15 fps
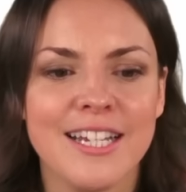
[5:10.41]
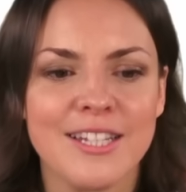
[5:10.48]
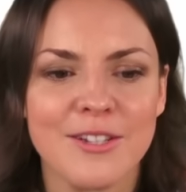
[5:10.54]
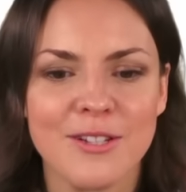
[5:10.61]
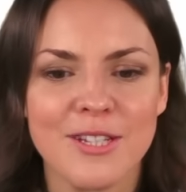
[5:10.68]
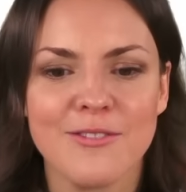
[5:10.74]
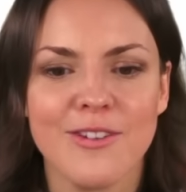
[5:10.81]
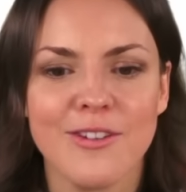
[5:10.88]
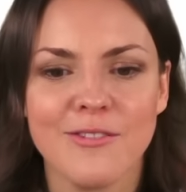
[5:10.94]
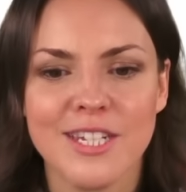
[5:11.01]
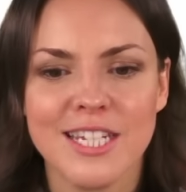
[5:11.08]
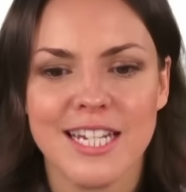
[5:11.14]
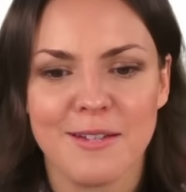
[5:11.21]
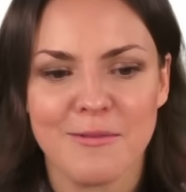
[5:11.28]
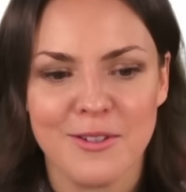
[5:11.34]
So it's
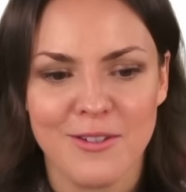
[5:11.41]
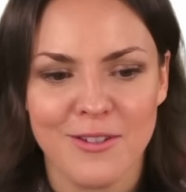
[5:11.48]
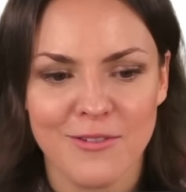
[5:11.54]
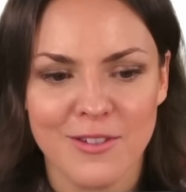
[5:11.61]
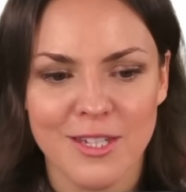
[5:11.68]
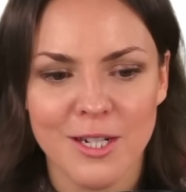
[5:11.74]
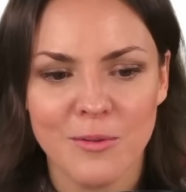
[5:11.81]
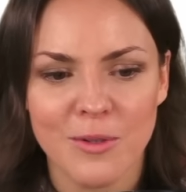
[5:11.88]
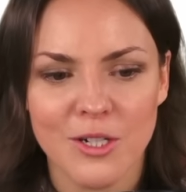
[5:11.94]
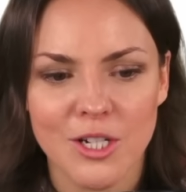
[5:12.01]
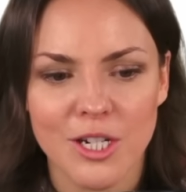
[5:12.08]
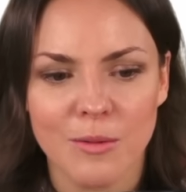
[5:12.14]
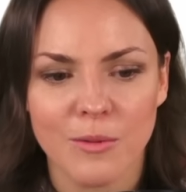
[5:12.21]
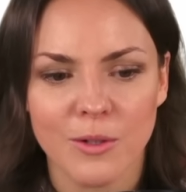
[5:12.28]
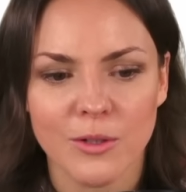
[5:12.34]
50 times 50, which
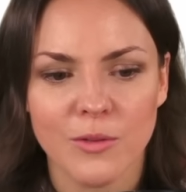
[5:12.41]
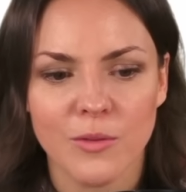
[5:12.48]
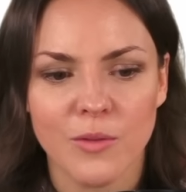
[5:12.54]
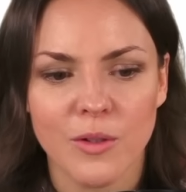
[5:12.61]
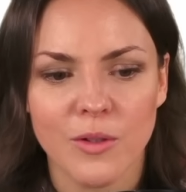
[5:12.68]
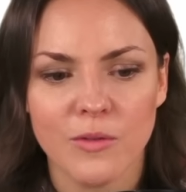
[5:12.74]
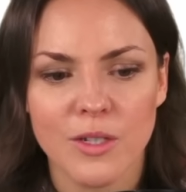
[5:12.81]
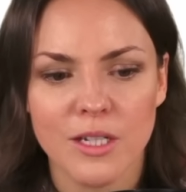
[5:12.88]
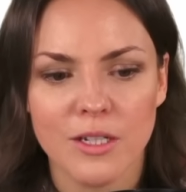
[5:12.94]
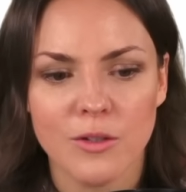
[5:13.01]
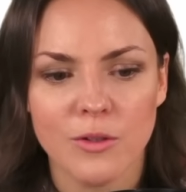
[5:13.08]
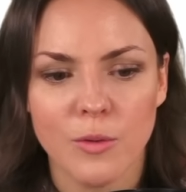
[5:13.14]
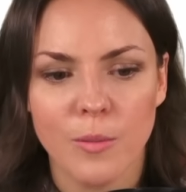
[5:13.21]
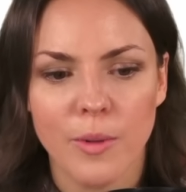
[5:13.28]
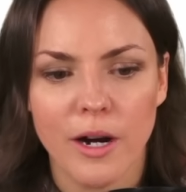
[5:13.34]
equals 50
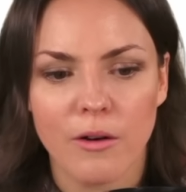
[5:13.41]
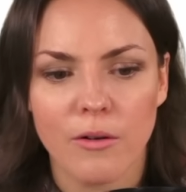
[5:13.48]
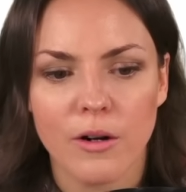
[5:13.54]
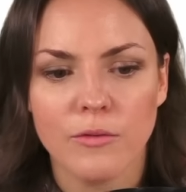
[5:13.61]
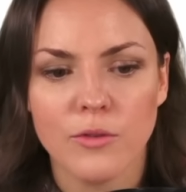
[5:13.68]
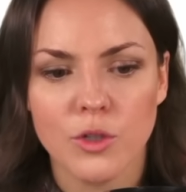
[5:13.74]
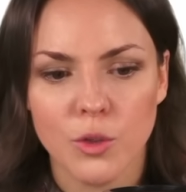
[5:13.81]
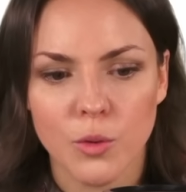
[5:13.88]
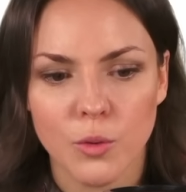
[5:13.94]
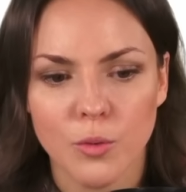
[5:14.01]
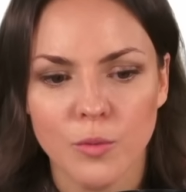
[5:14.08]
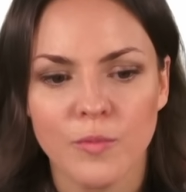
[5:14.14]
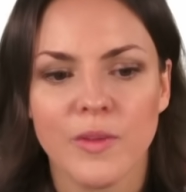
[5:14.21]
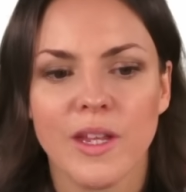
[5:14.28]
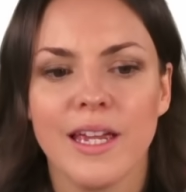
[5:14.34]
to the power of
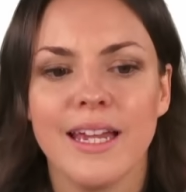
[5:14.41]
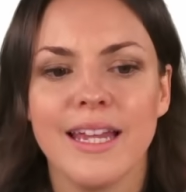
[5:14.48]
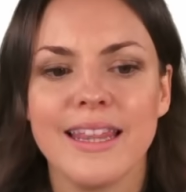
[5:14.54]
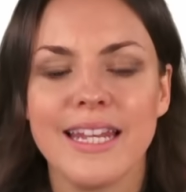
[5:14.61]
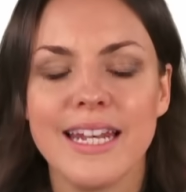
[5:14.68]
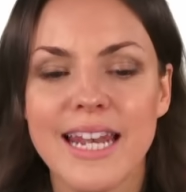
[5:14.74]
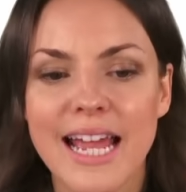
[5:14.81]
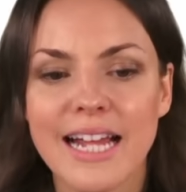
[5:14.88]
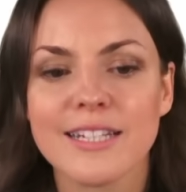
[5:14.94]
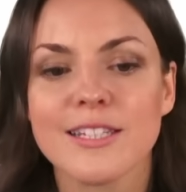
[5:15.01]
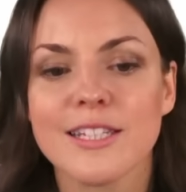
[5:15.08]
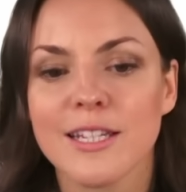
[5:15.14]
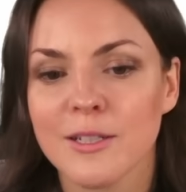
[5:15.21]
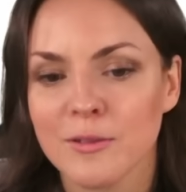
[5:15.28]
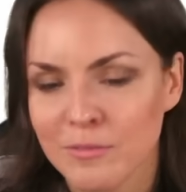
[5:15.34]
2. The
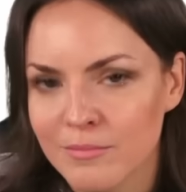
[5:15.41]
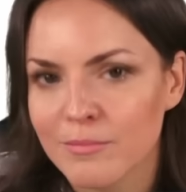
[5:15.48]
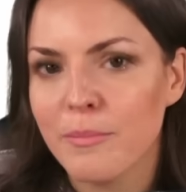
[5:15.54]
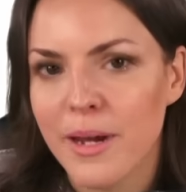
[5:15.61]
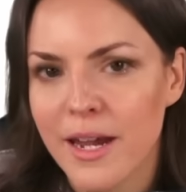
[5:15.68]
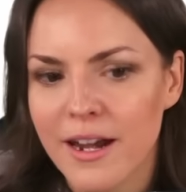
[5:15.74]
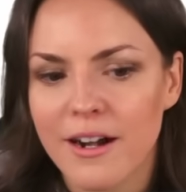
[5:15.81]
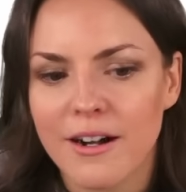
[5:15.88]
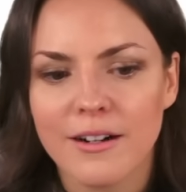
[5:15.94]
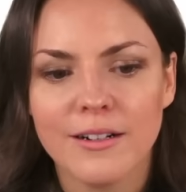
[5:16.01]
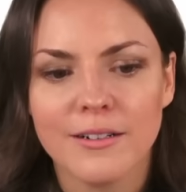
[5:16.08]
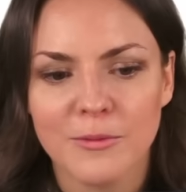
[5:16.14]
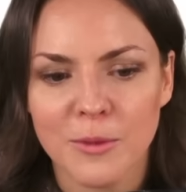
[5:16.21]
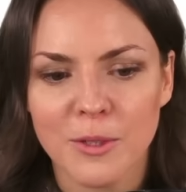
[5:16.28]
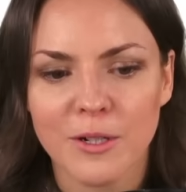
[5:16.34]
next
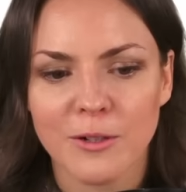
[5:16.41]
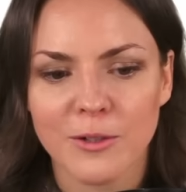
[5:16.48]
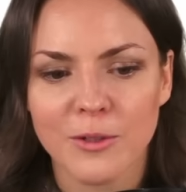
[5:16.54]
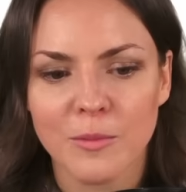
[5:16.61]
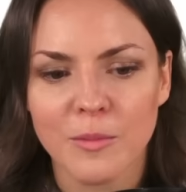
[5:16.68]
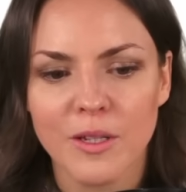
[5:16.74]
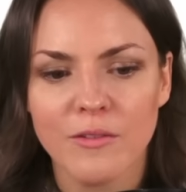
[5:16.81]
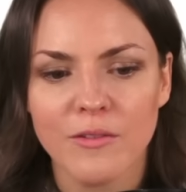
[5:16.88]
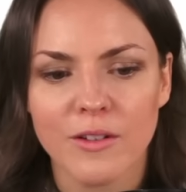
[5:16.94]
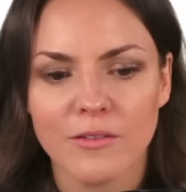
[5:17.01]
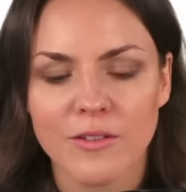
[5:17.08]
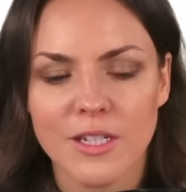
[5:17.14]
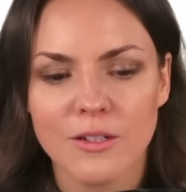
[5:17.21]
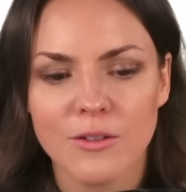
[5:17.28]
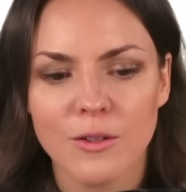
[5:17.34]
pair would also be
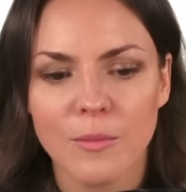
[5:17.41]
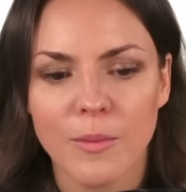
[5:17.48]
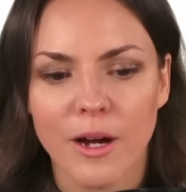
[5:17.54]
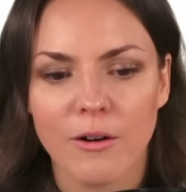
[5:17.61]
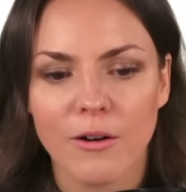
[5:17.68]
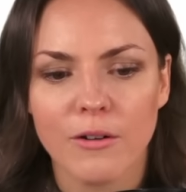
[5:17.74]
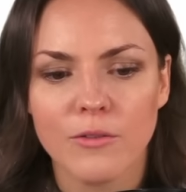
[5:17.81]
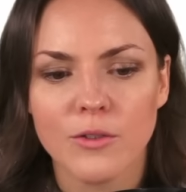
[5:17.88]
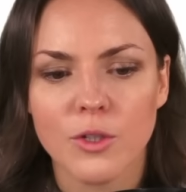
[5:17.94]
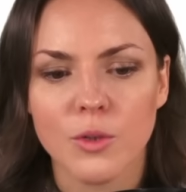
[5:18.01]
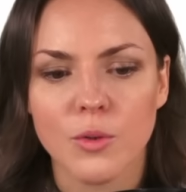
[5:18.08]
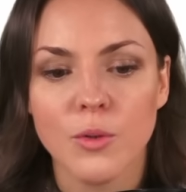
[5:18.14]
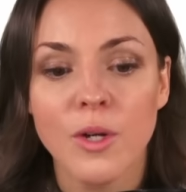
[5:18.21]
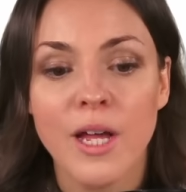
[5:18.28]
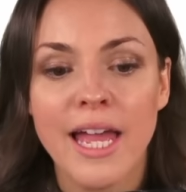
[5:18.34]
50 to the power of
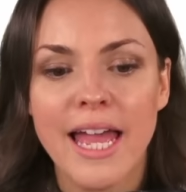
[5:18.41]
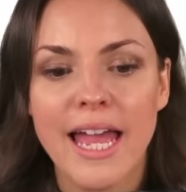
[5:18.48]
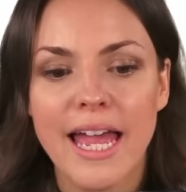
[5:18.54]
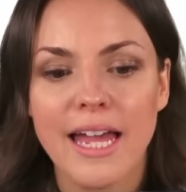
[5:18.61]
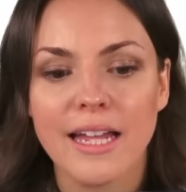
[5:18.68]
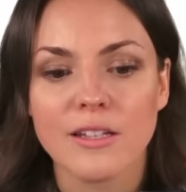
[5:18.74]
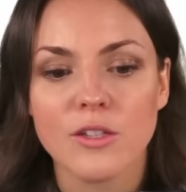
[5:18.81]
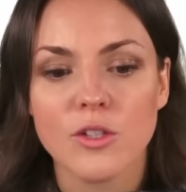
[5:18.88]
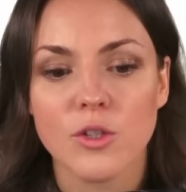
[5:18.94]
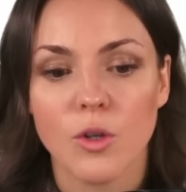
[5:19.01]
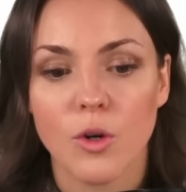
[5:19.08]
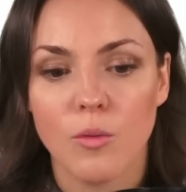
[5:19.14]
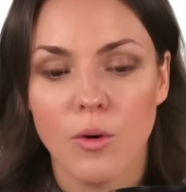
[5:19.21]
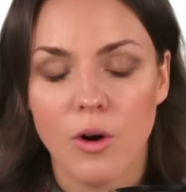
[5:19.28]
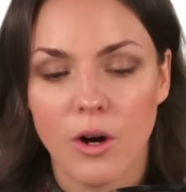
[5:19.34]
2, and
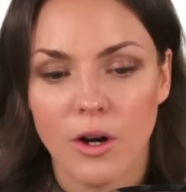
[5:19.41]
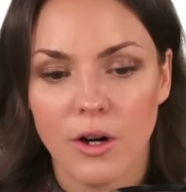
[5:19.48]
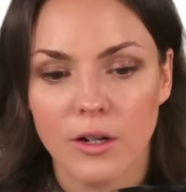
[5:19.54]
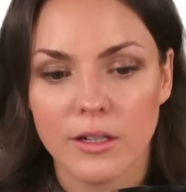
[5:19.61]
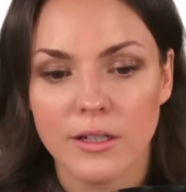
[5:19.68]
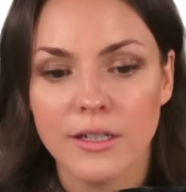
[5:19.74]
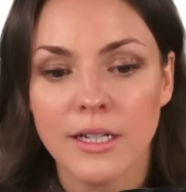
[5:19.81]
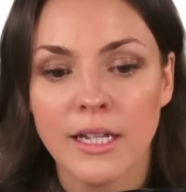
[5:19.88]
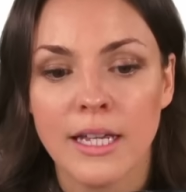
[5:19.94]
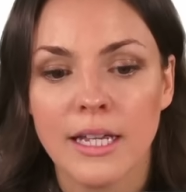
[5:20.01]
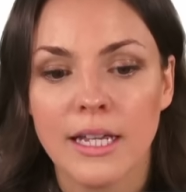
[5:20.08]
so on.